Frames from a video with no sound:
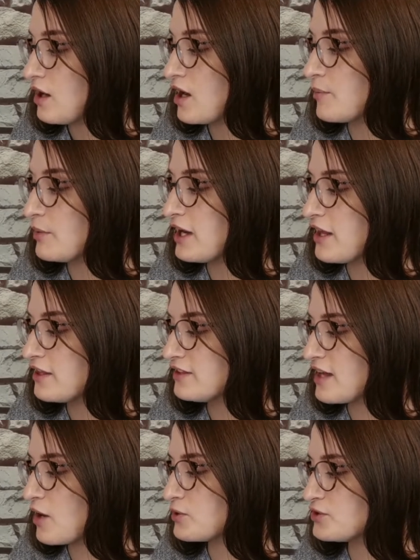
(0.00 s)
Uh, but I
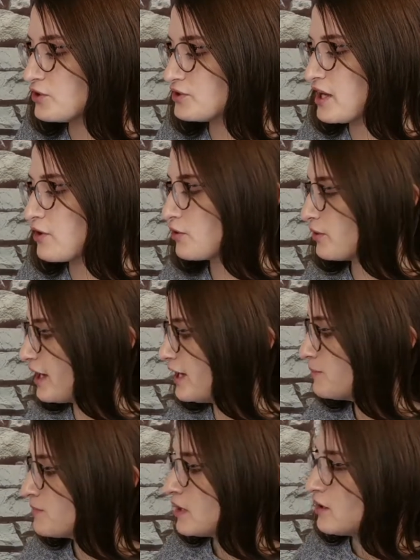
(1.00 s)
think that one turned out
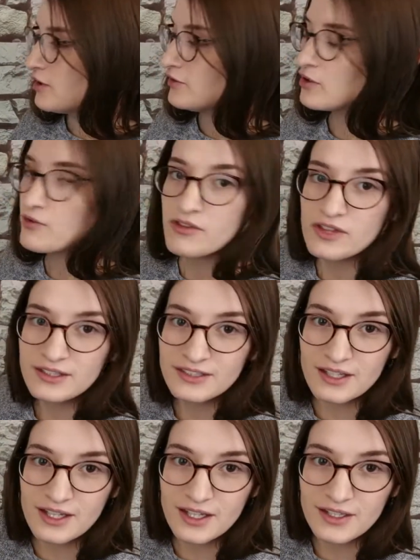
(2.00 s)
okay. So this
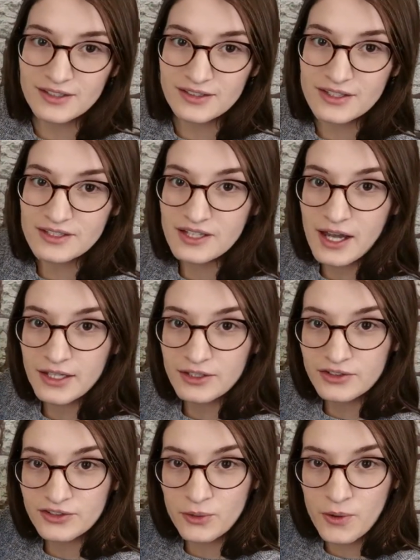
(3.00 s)
is the
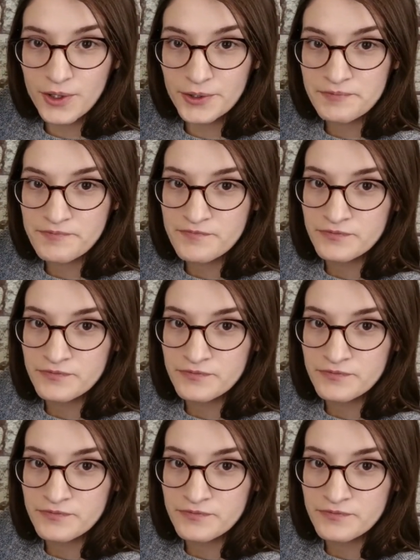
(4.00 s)
dinosaur